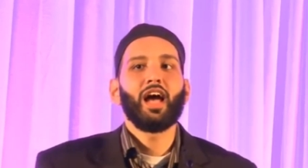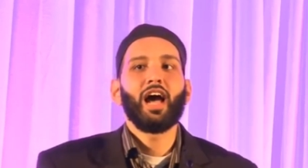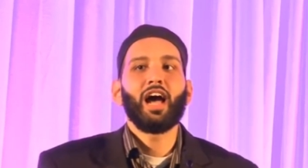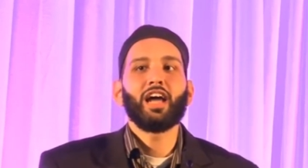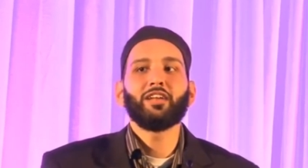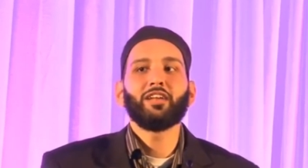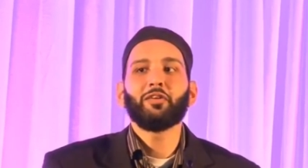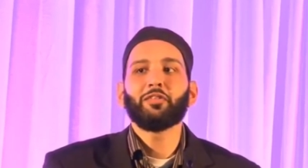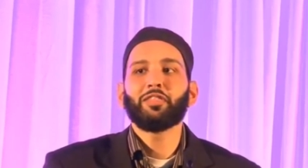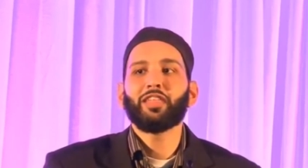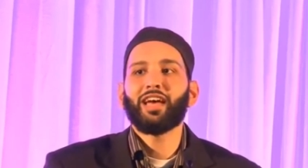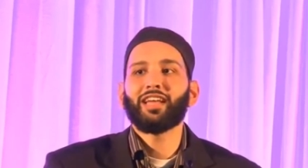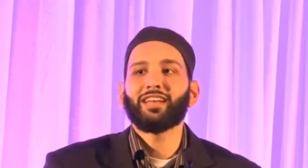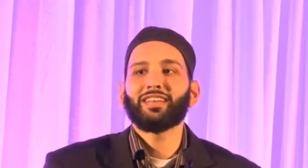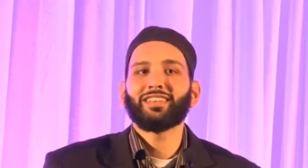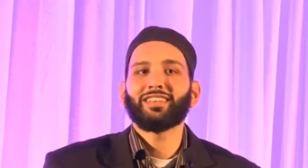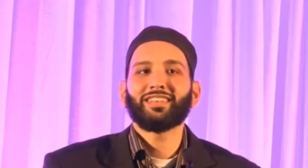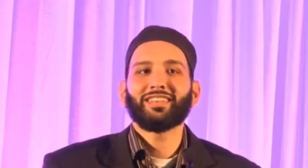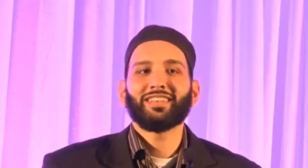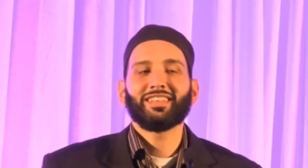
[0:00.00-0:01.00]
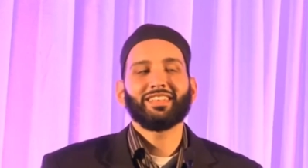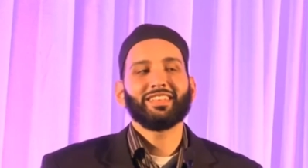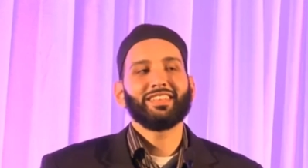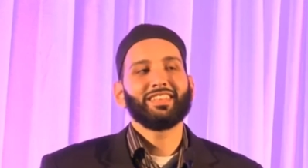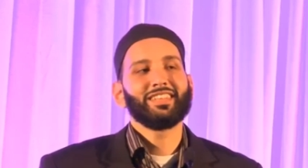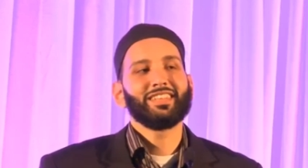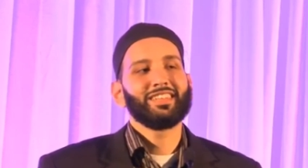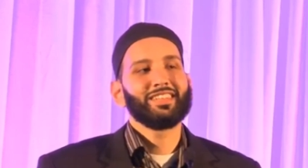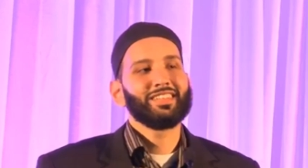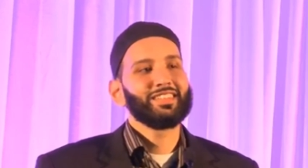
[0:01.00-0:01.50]
I know that
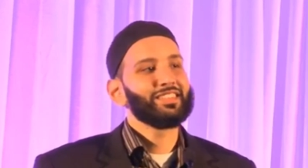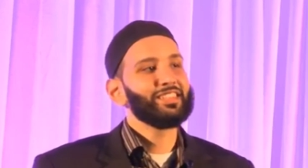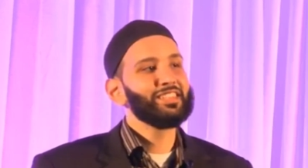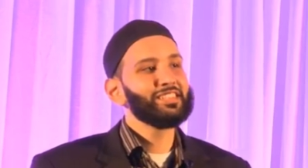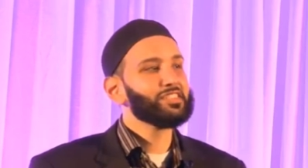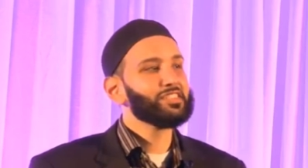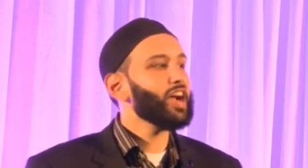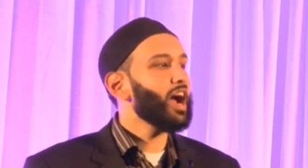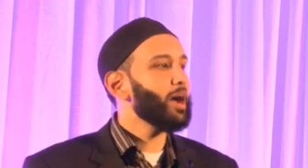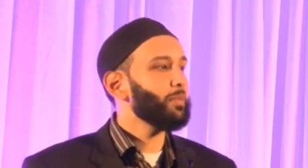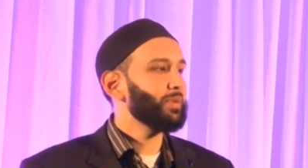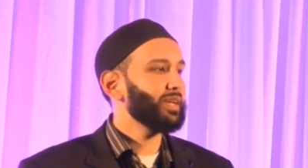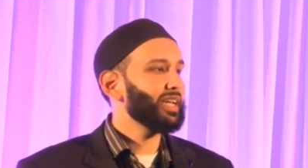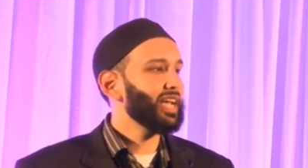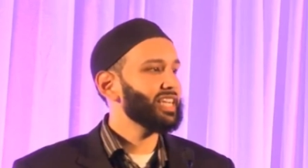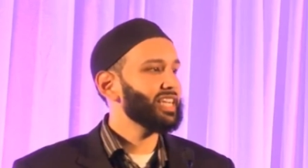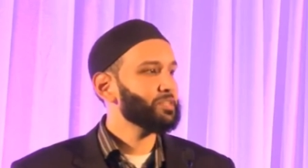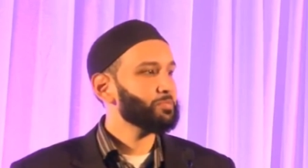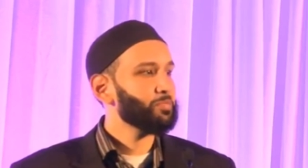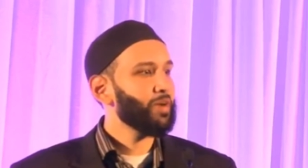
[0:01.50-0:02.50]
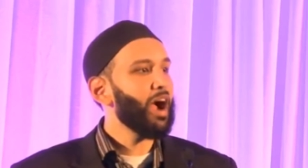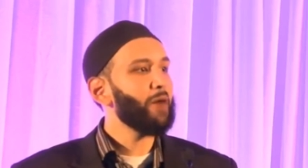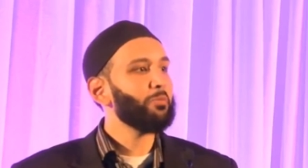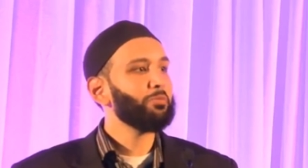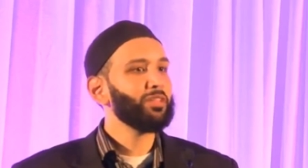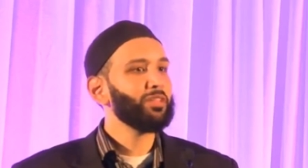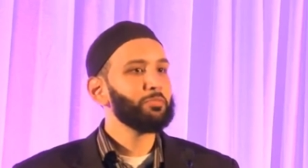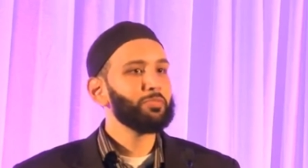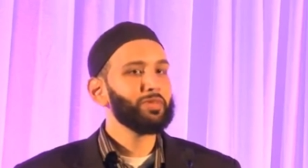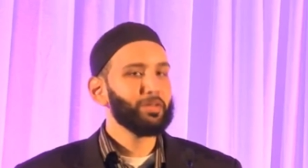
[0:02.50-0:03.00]
this topic has
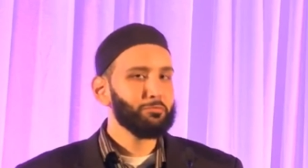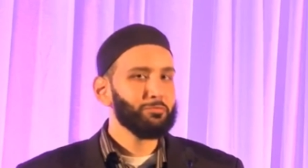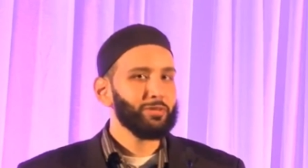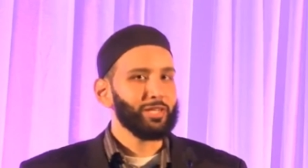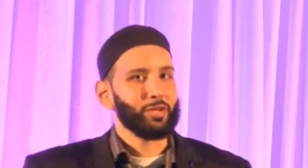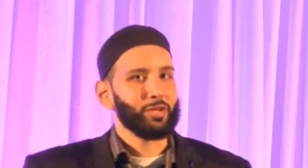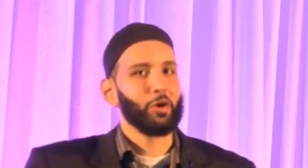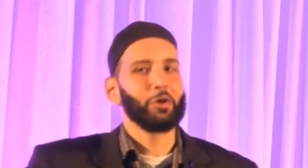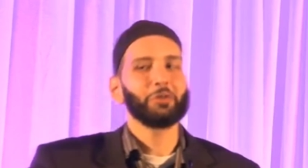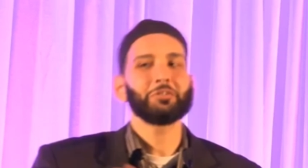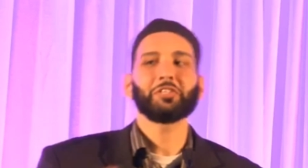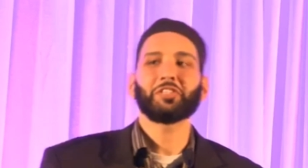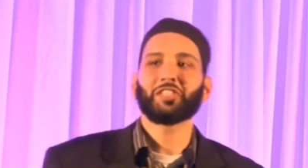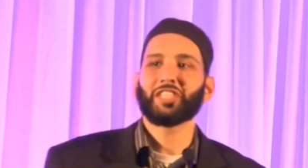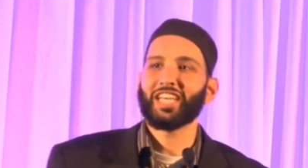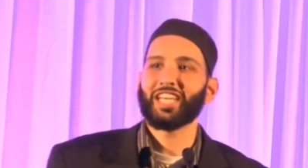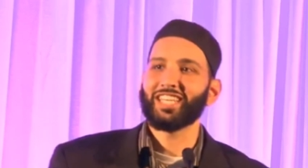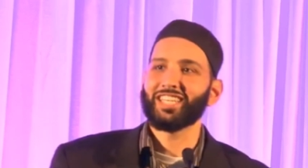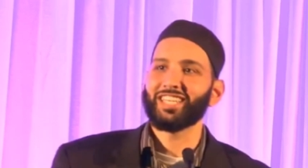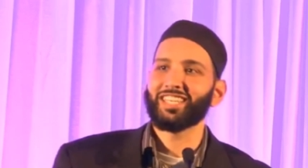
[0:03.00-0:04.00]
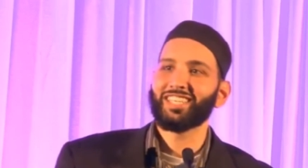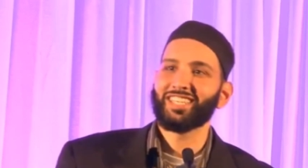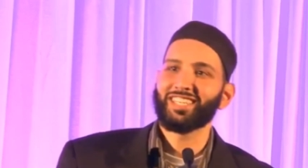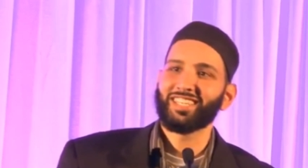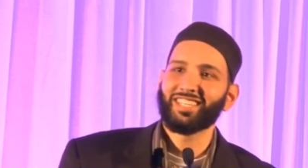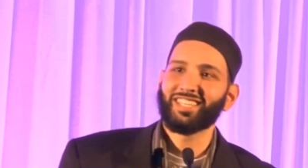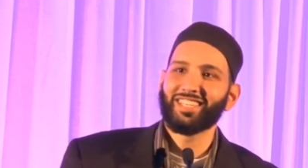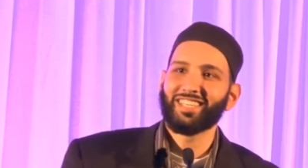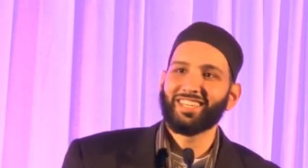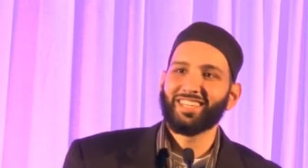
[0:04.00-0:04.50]
probably been regurgitated
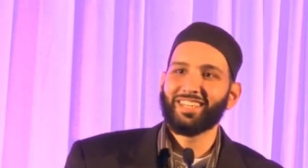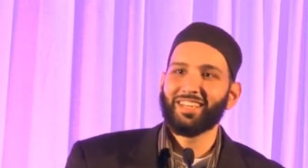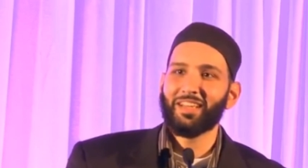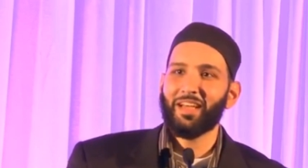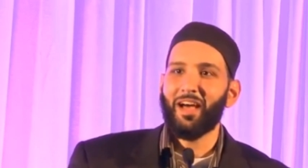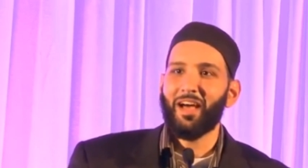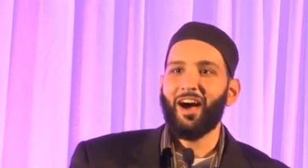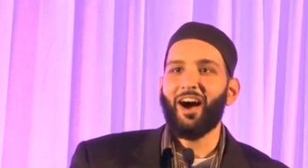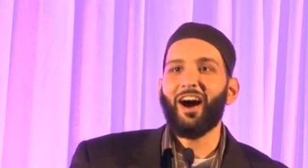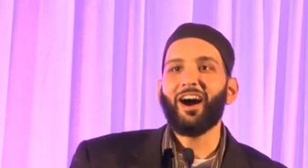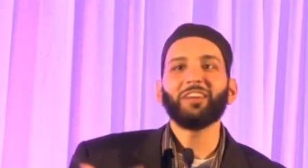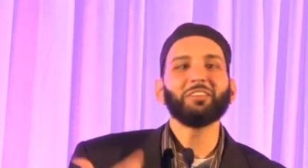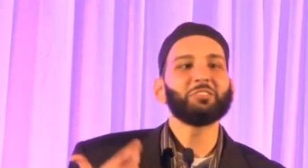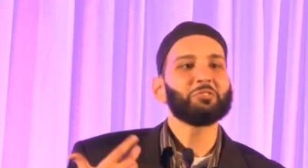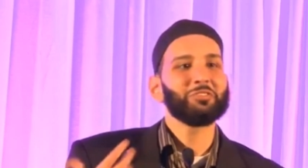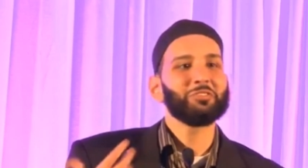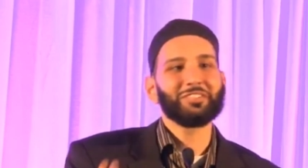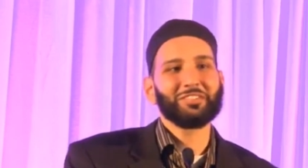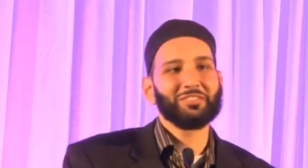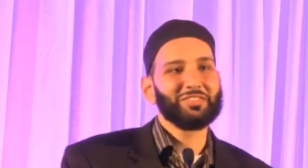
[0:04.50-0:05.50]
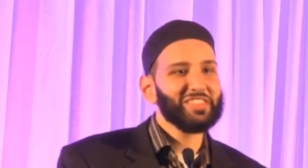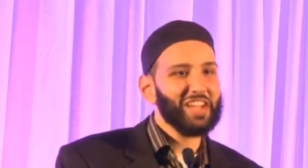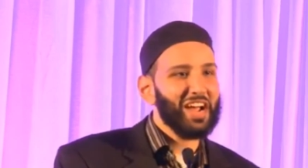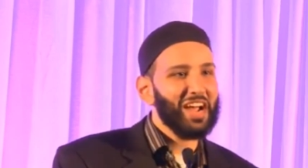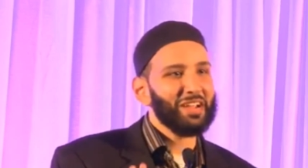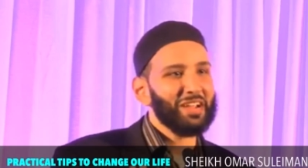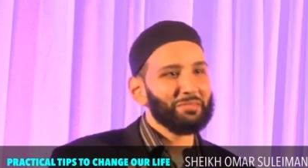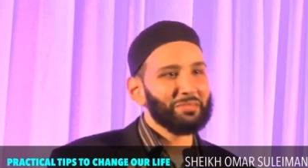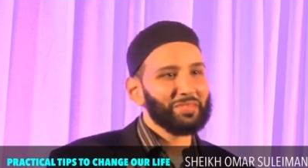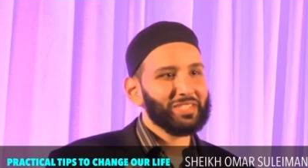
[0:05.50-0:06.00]
hundreds of
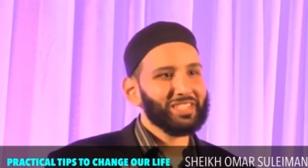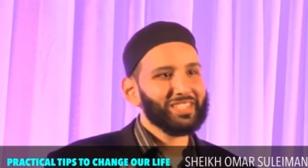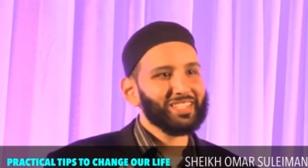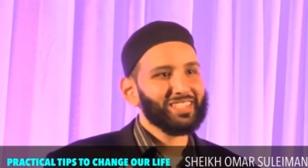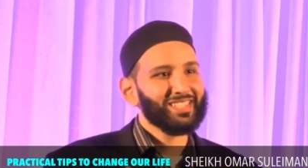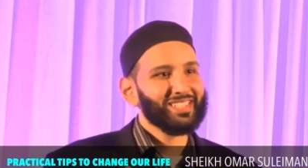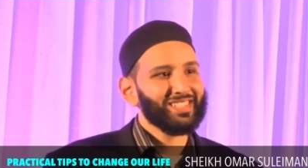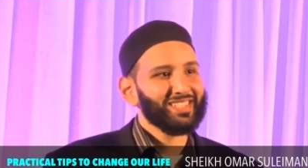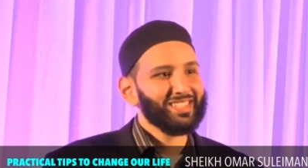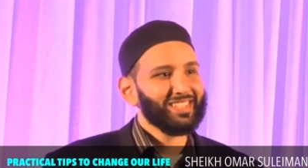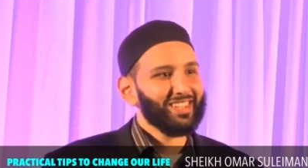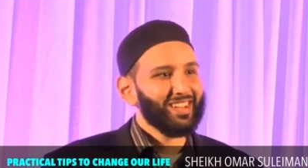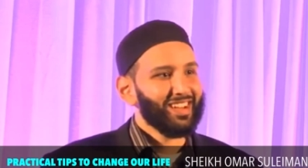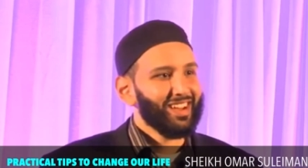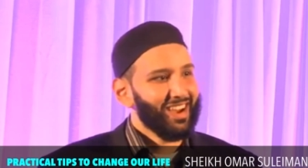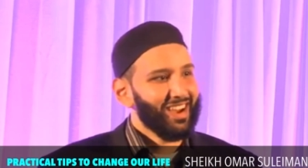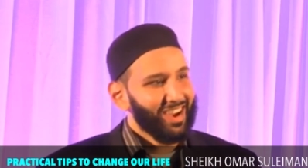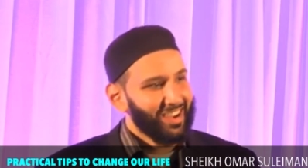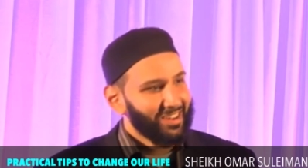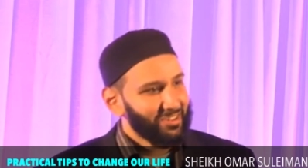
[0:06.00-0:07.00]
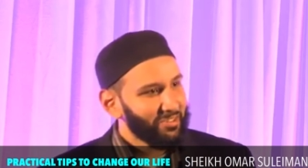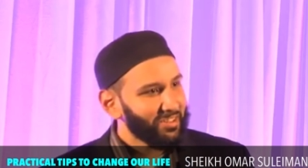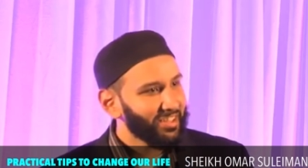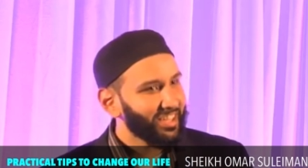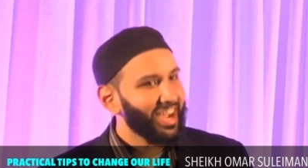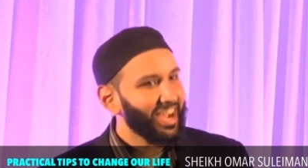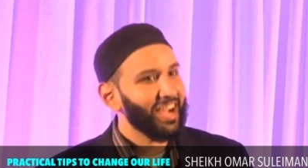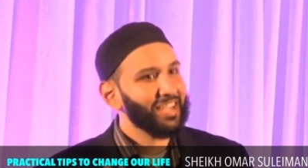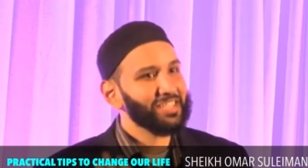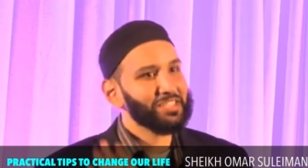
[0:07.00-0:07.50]
times under the
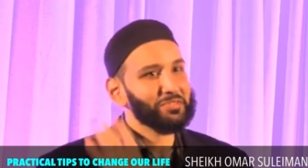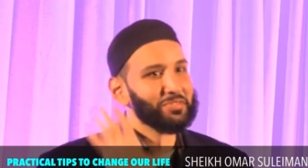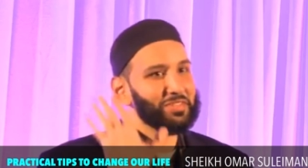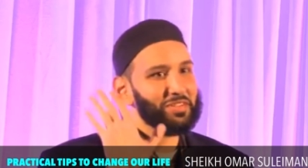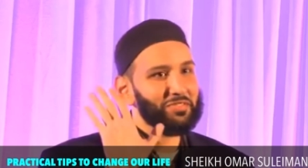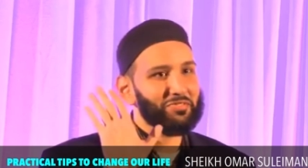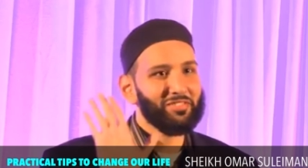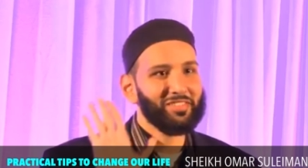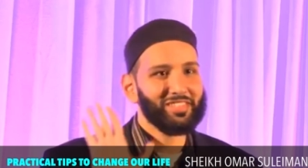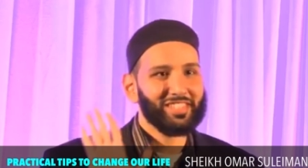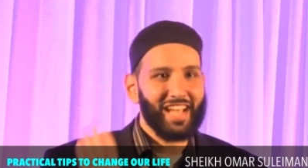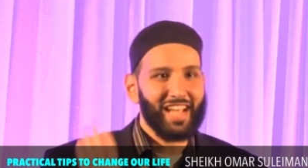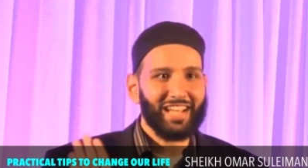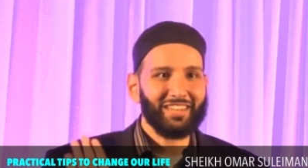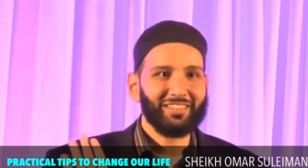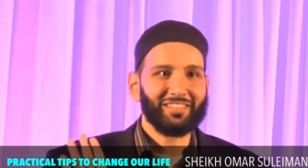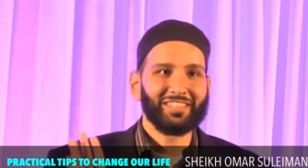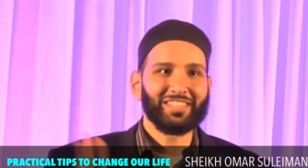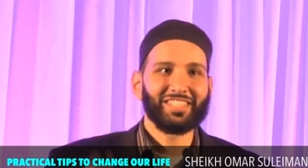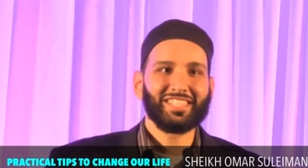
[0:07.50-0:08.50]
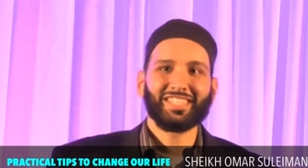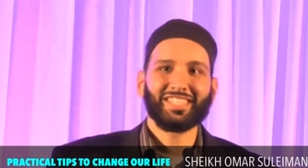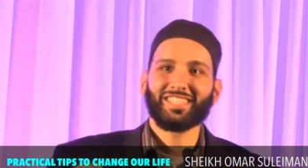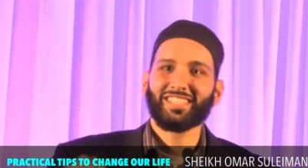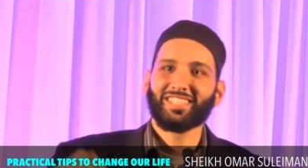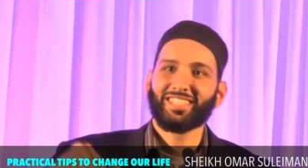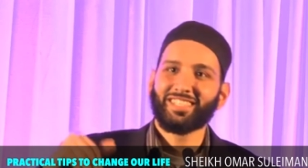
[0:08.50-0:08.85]
guise of different titles,